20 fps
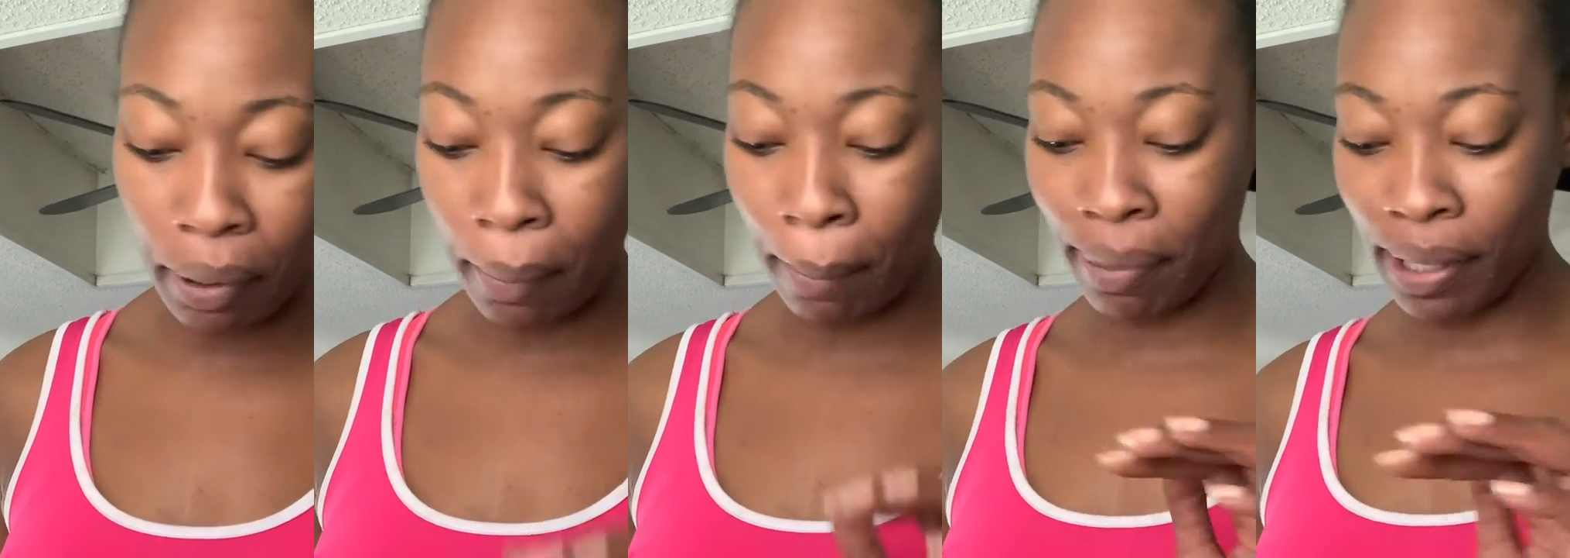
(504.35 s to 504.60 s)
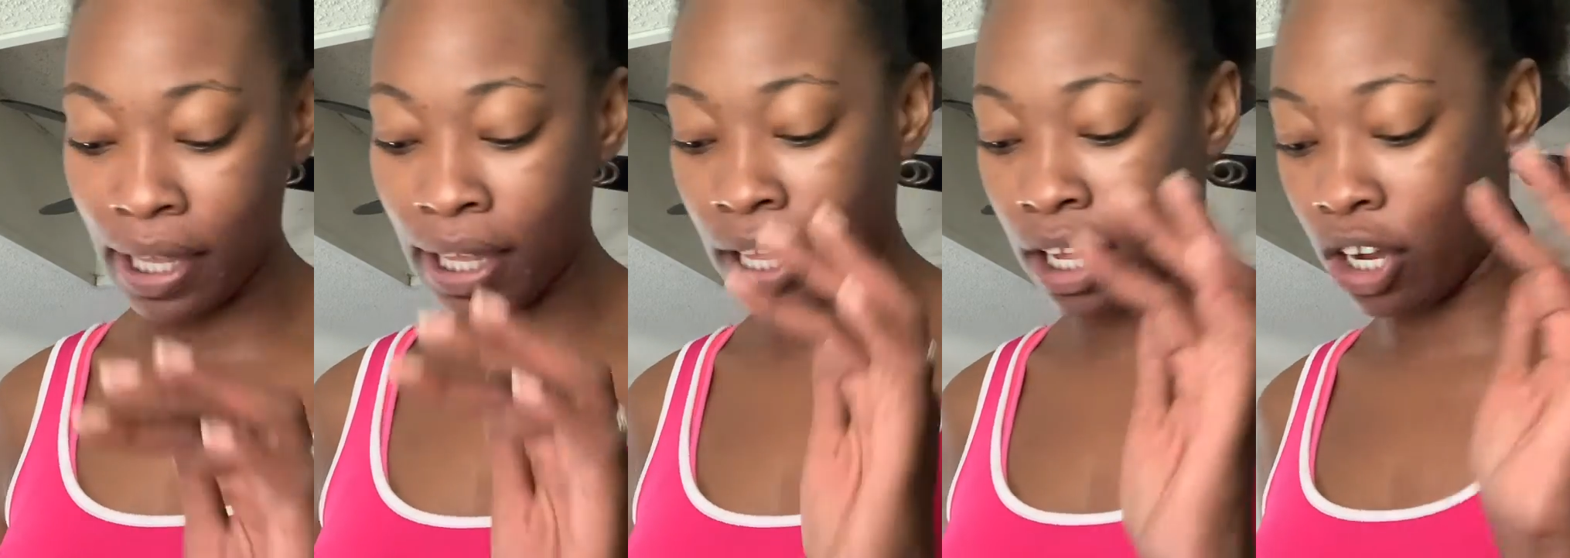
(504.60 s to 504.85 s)

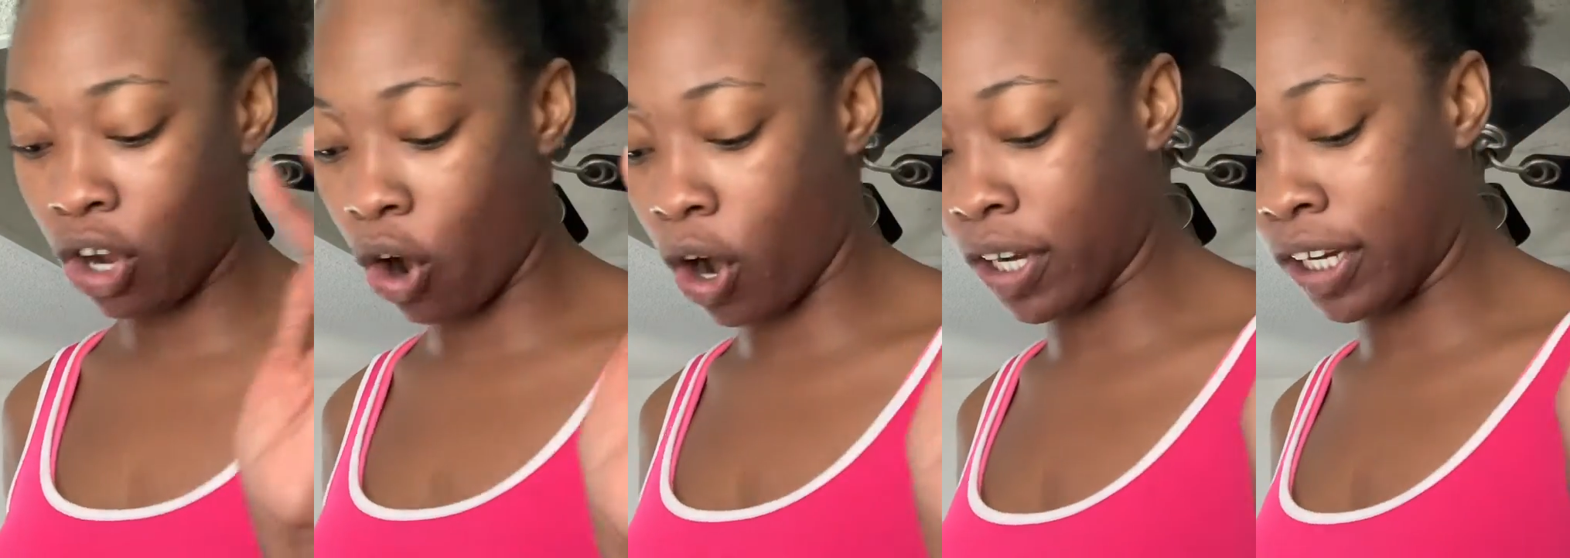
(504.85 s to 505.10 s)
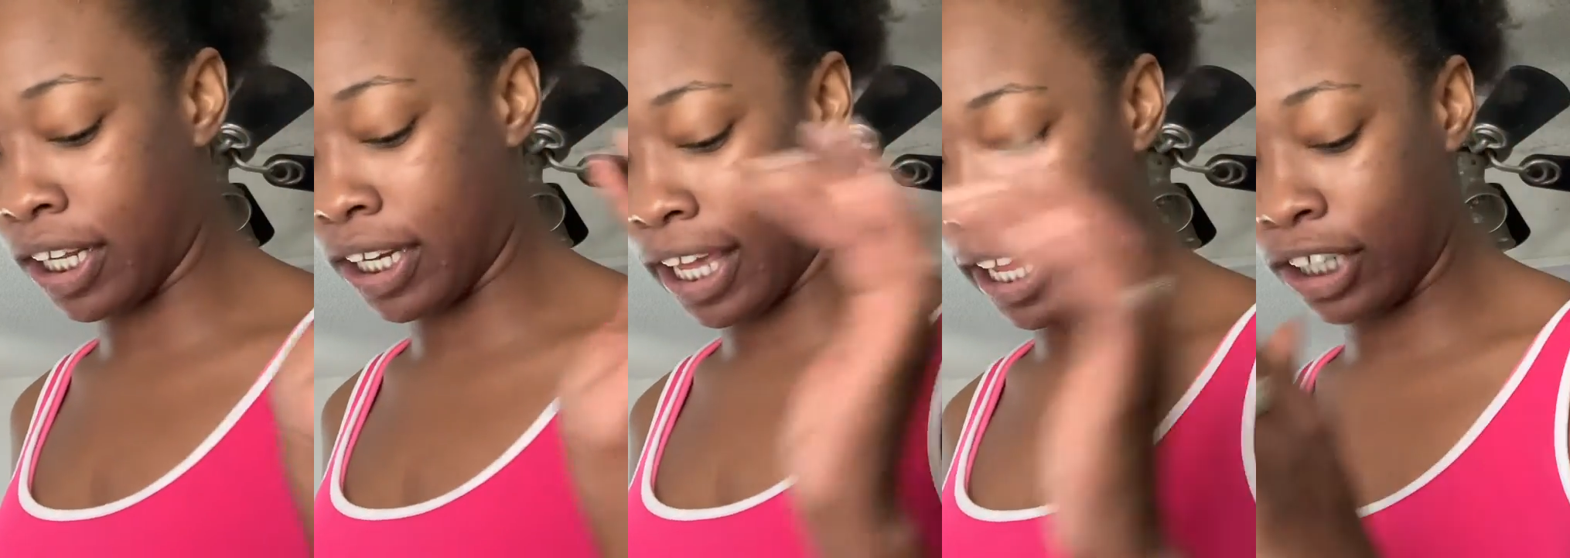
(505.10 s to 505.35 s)
be a
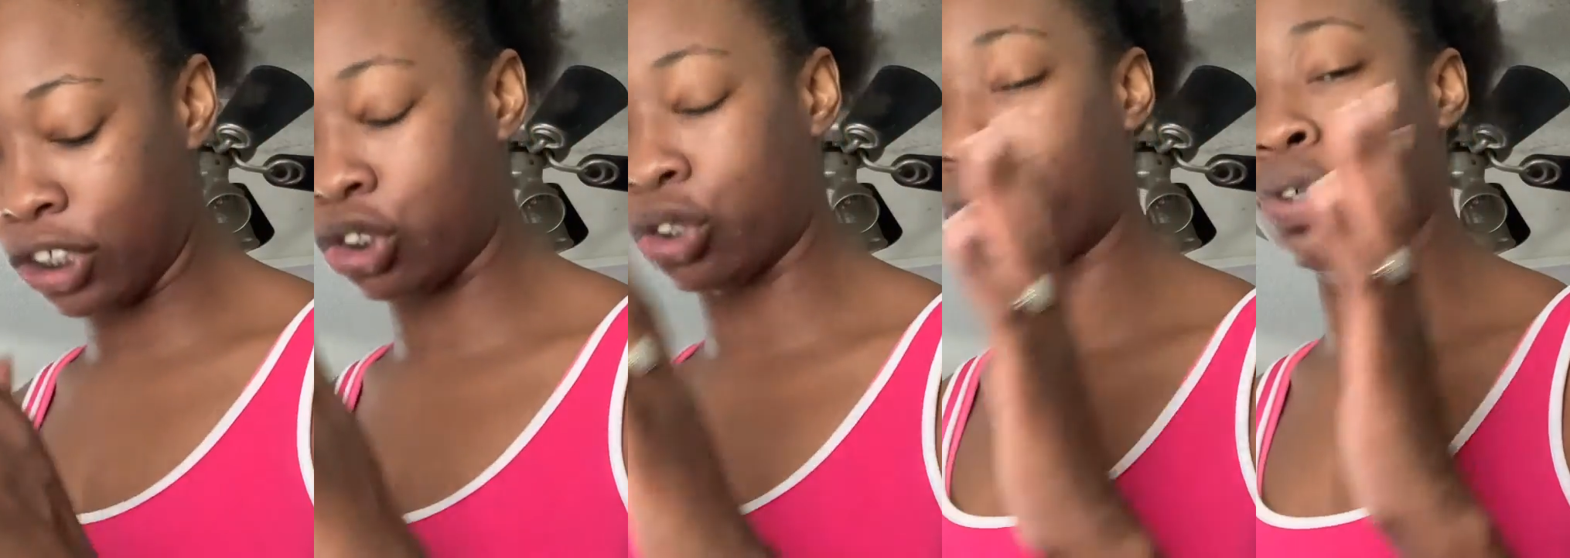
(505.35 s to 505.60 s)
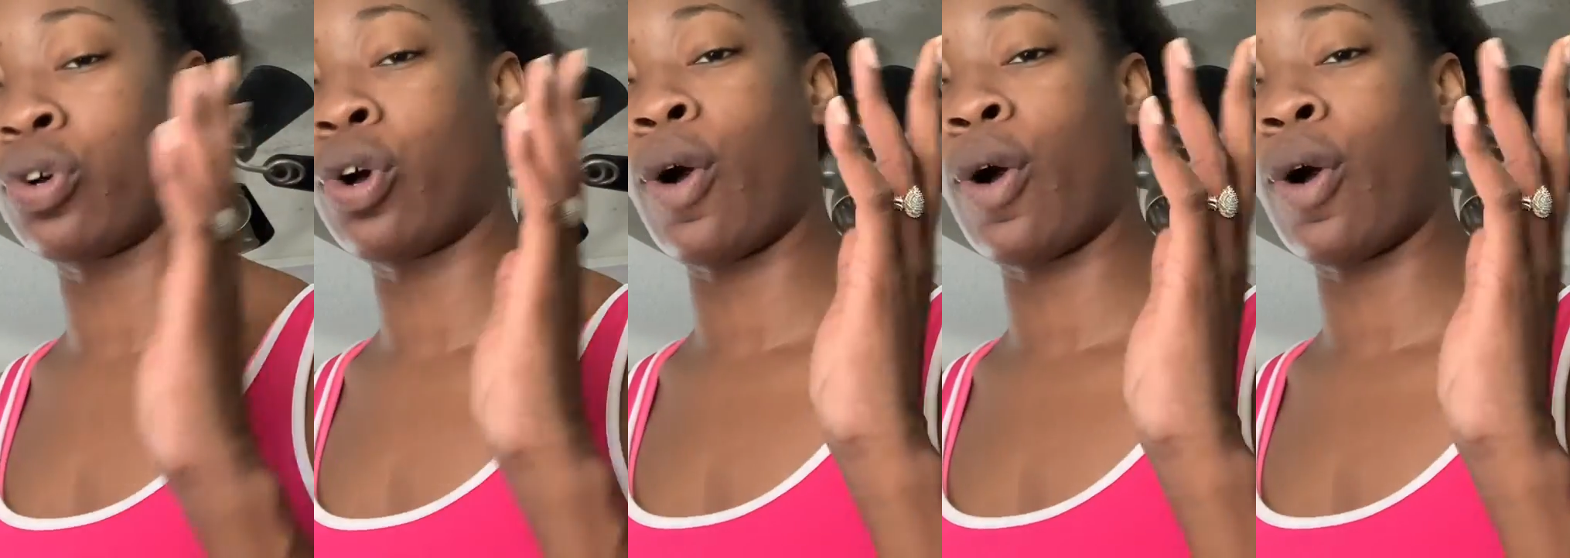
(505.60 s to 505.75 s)
guardian angel